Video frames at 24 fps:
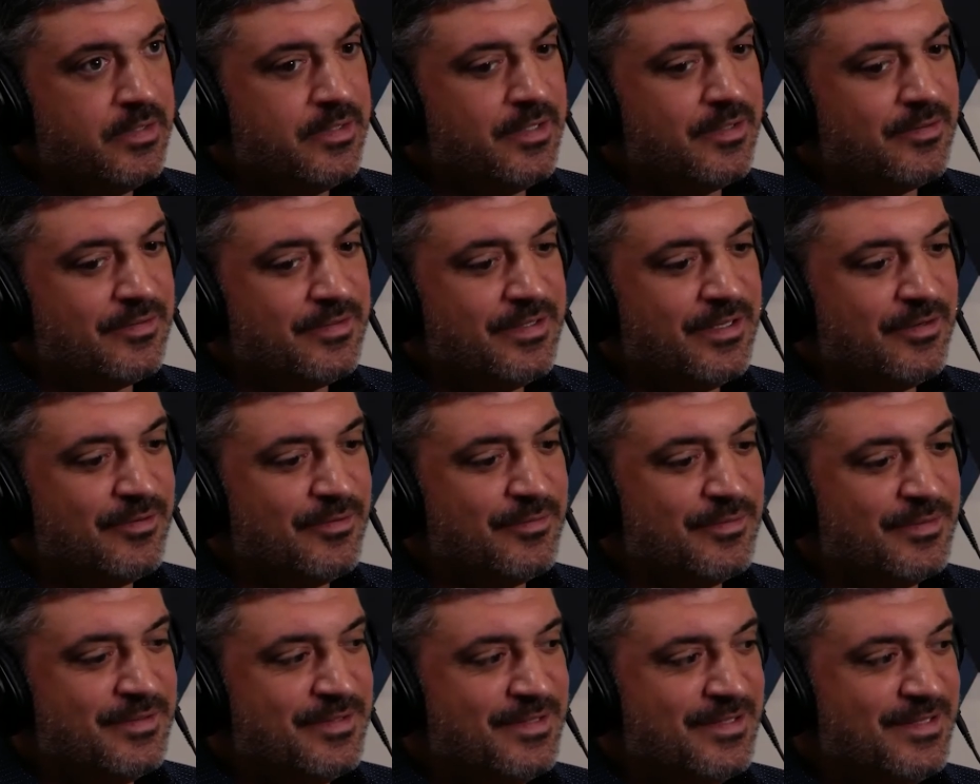
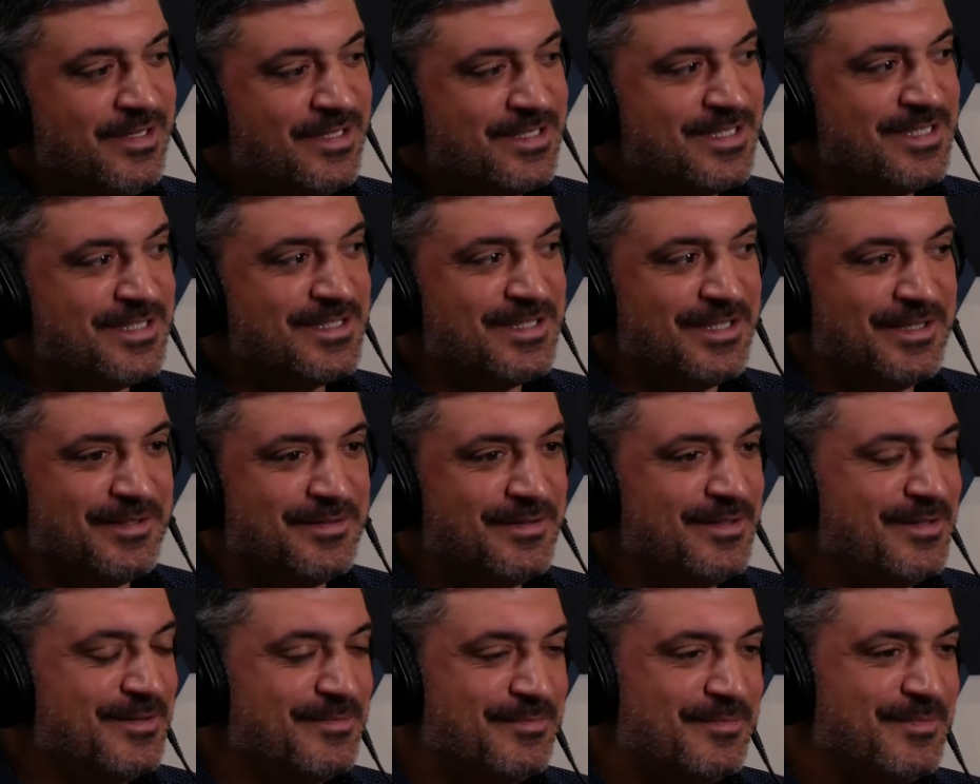Now this is
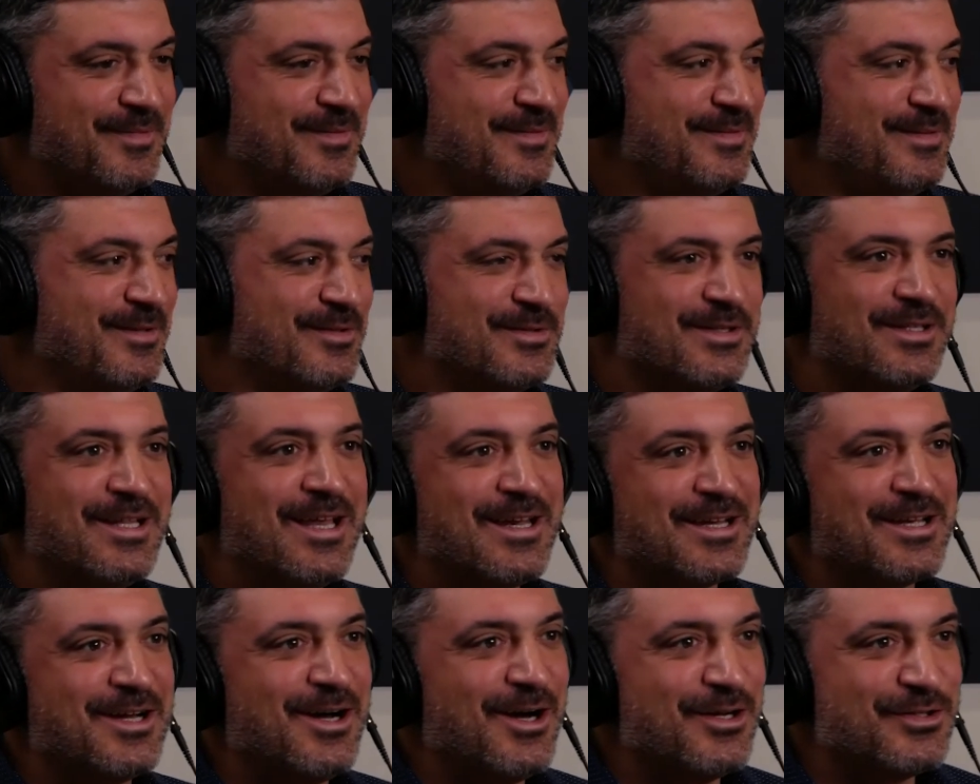there's a
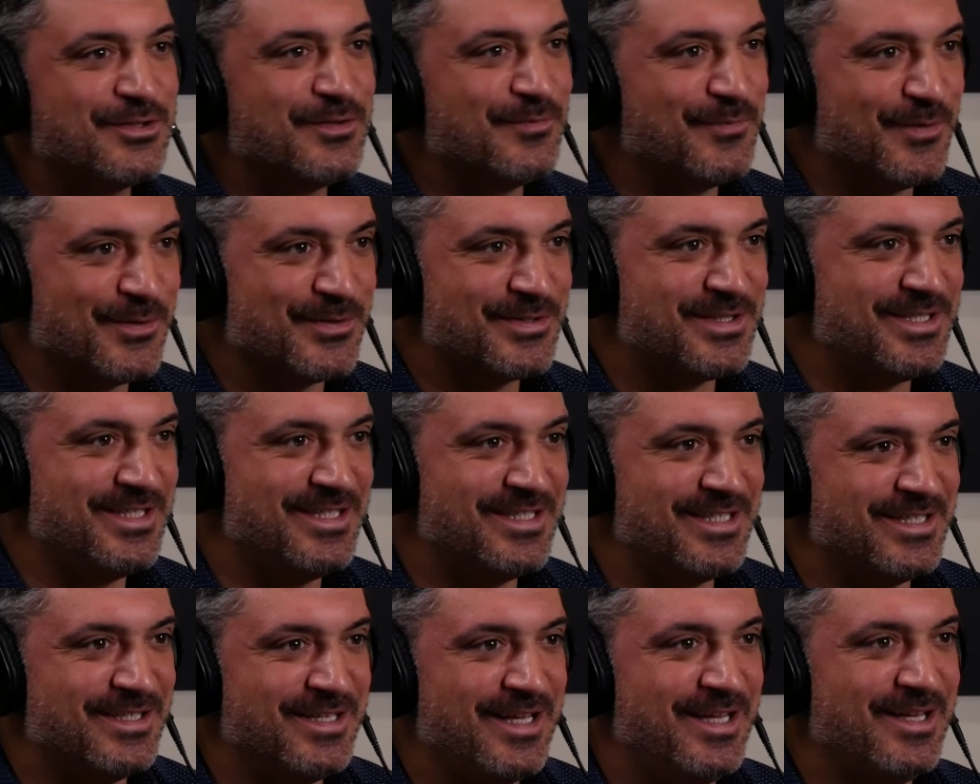lot of
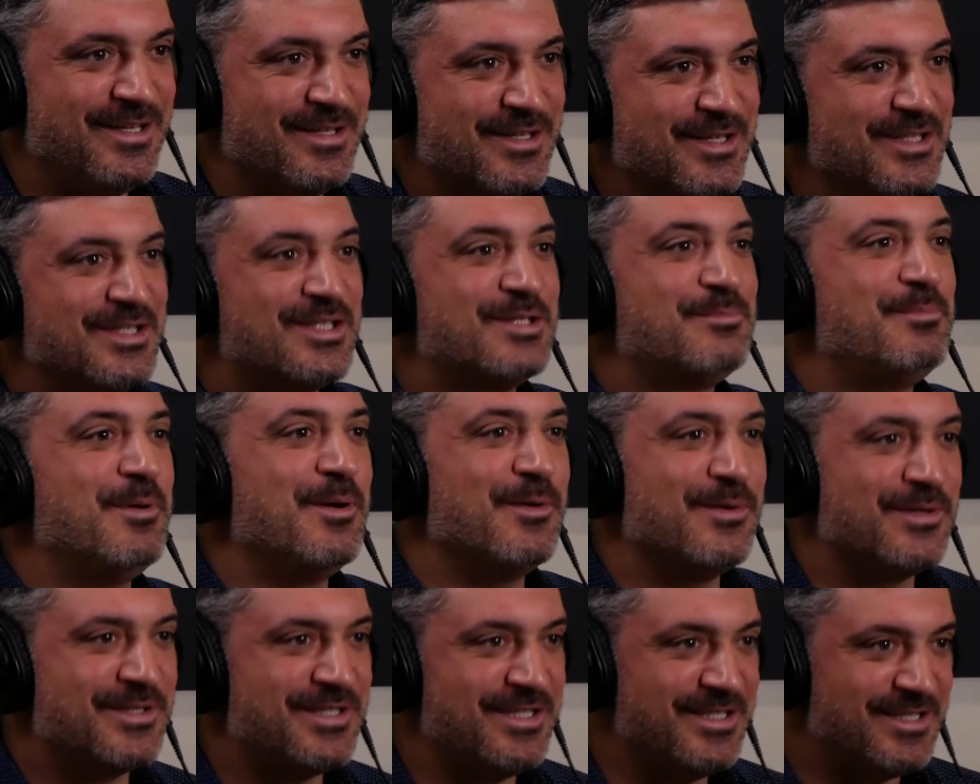controversies and
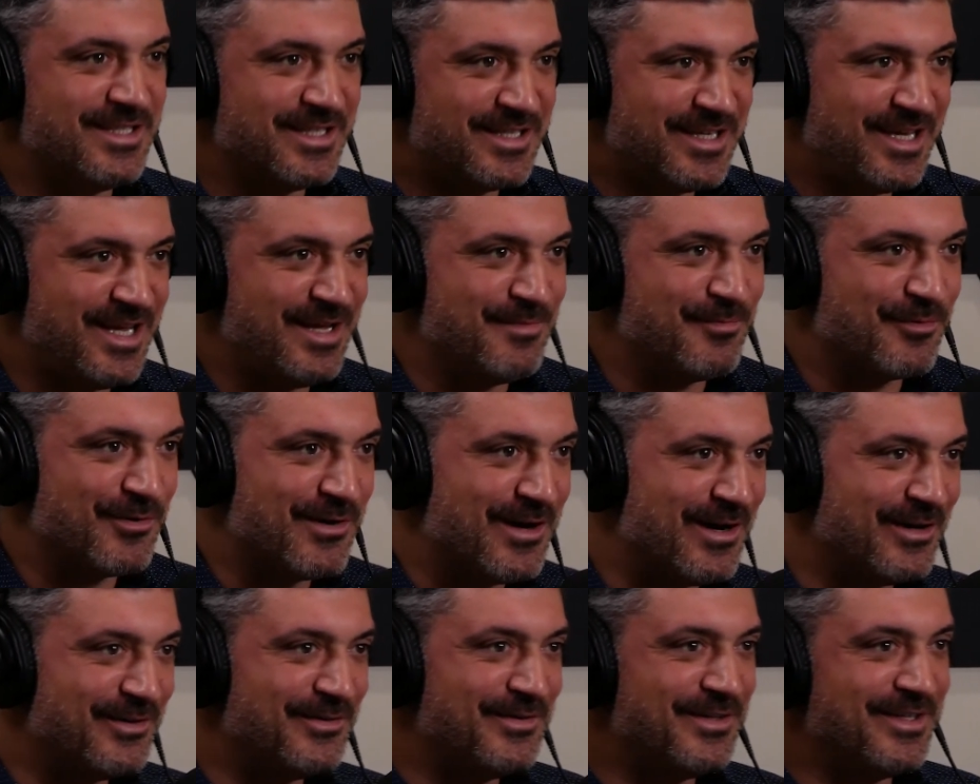conspiracies that came
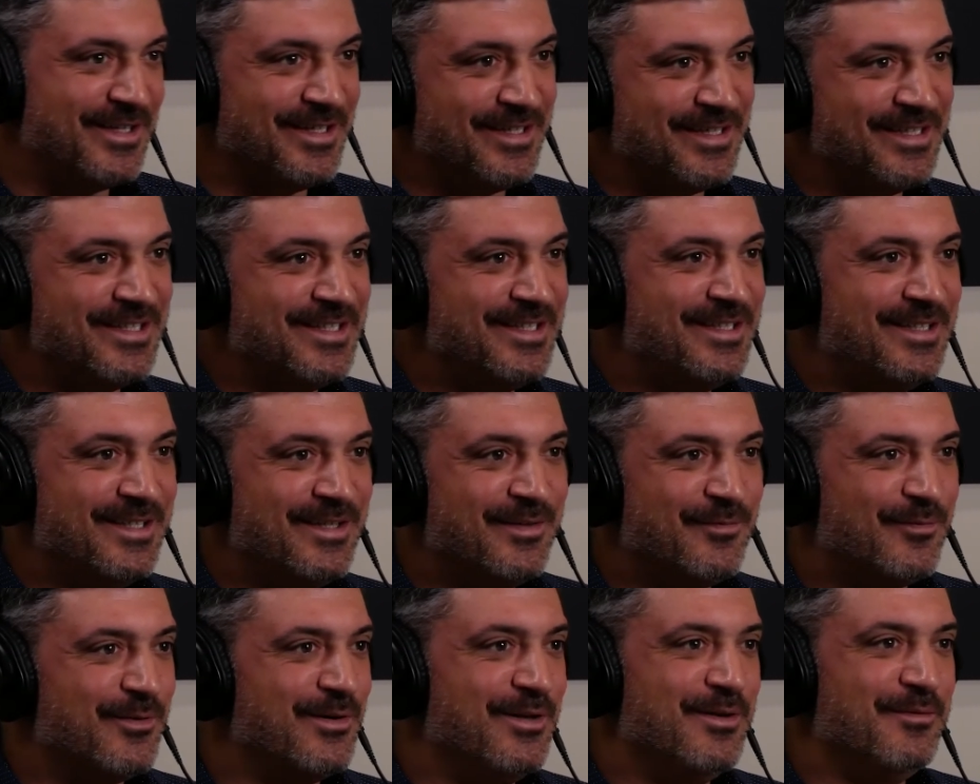around.
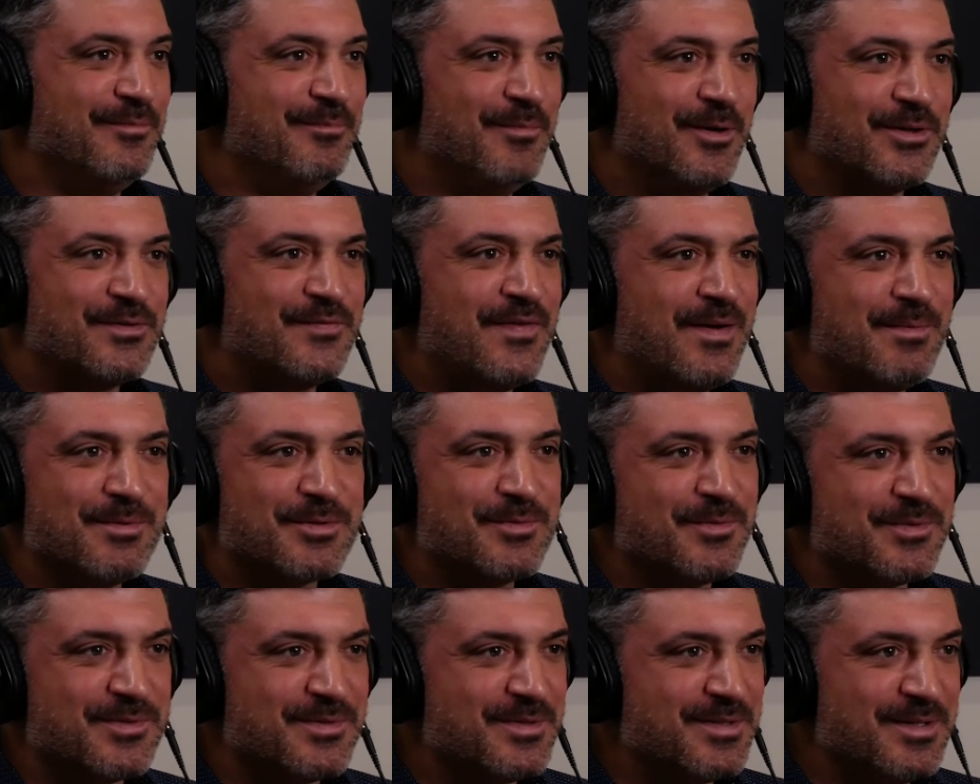One of the most
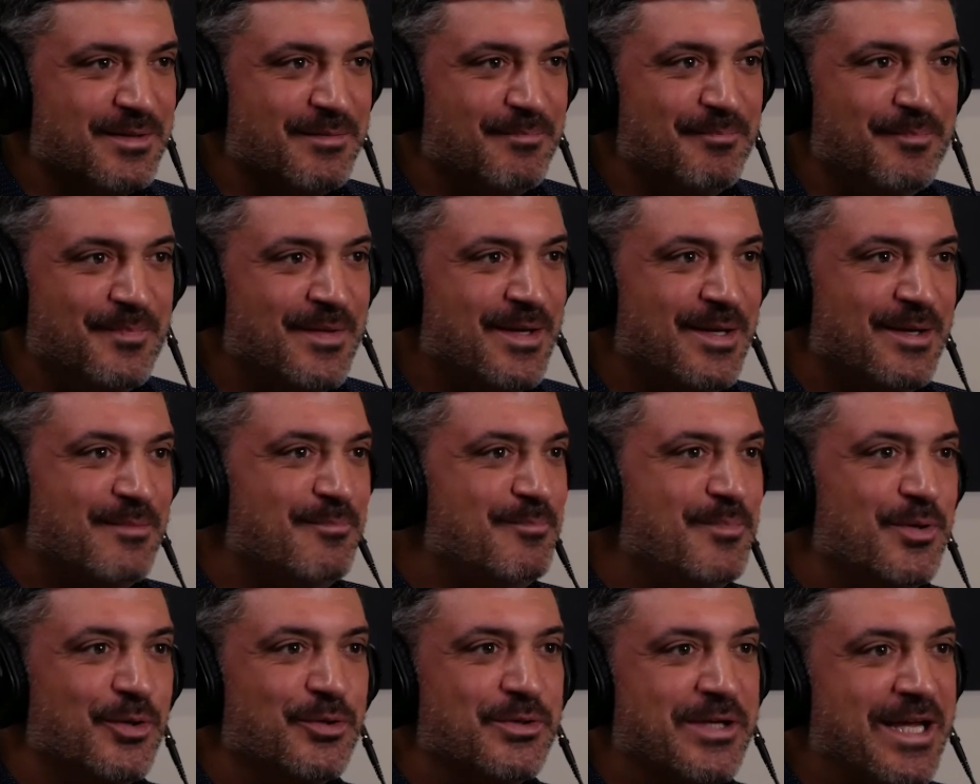famous ones was the
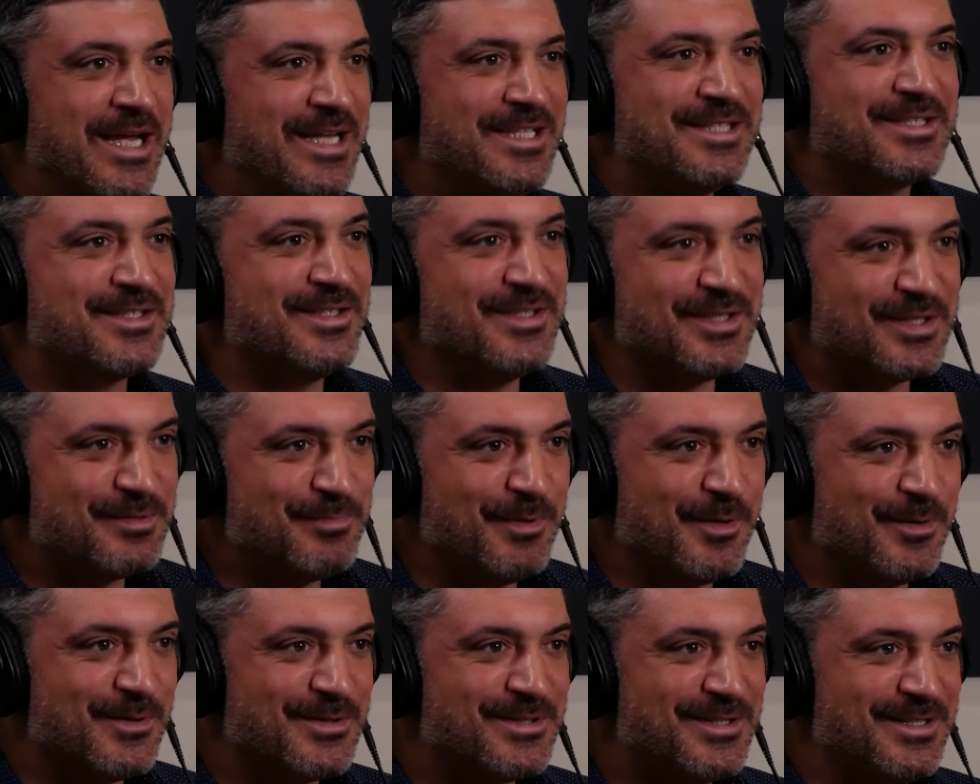Bill Gates
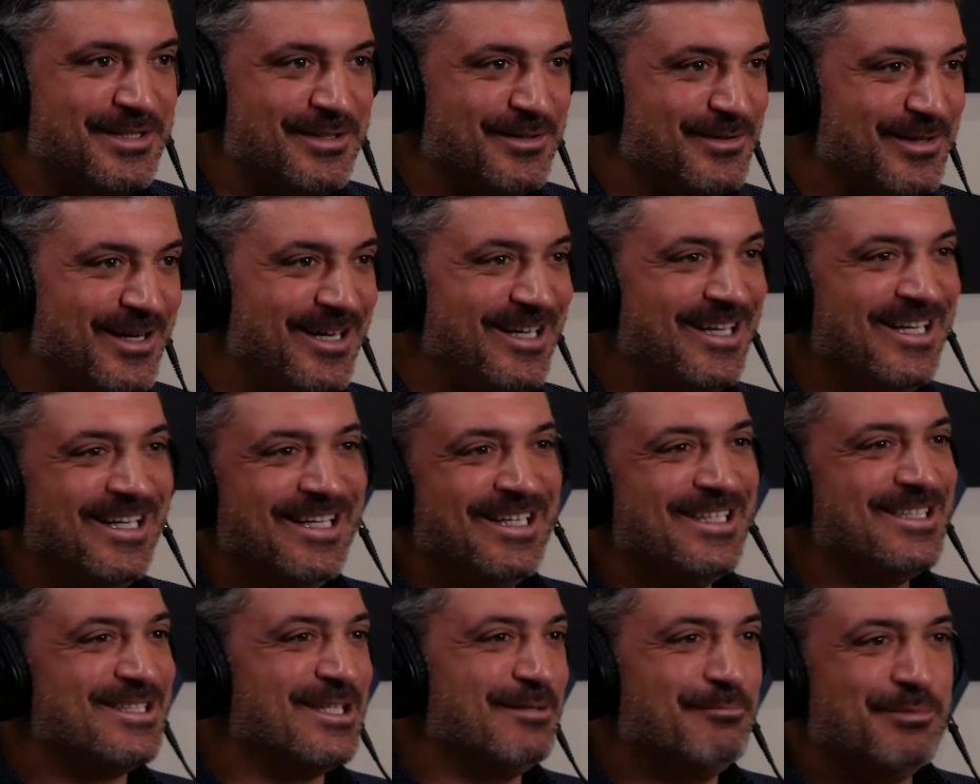conspiracy, or
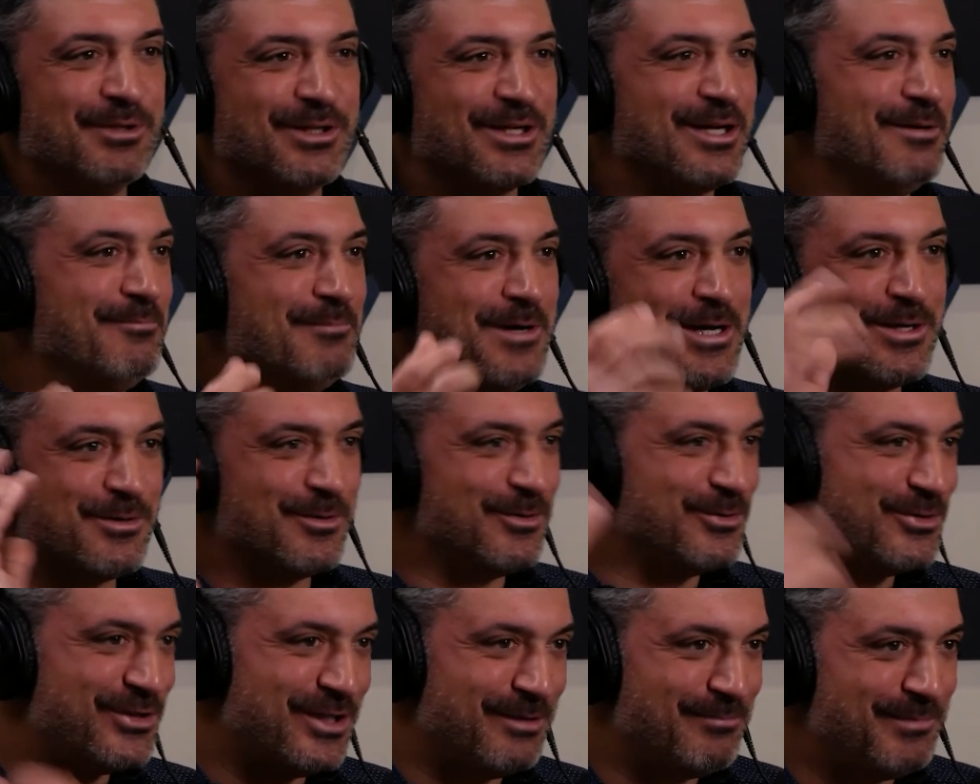he's going to put like a
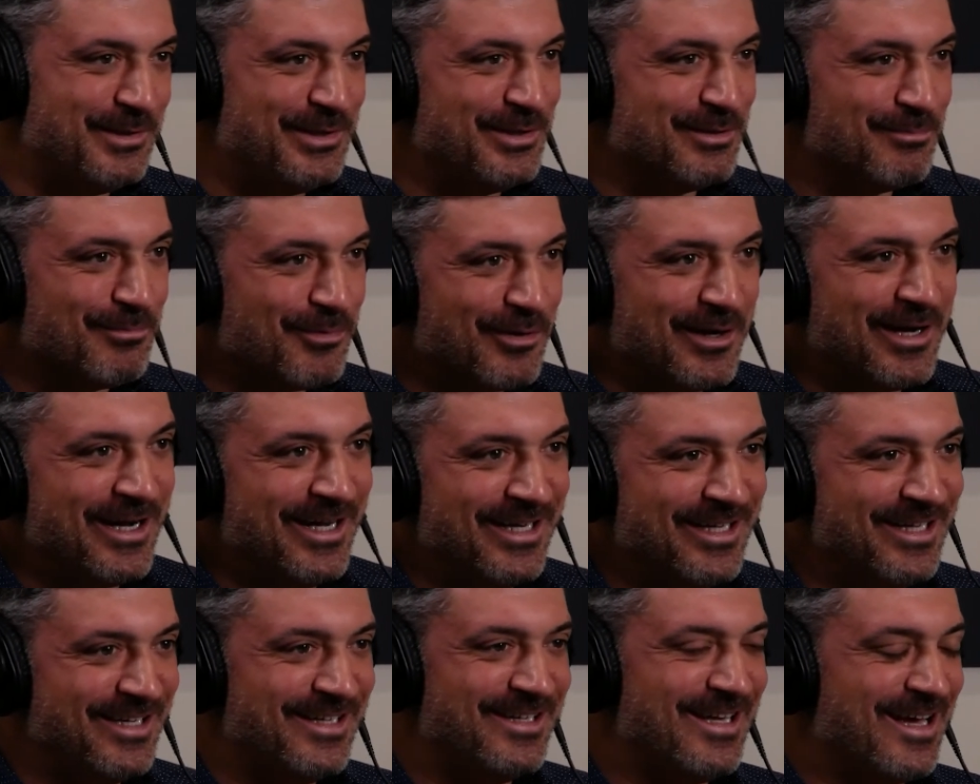microchip in your brain.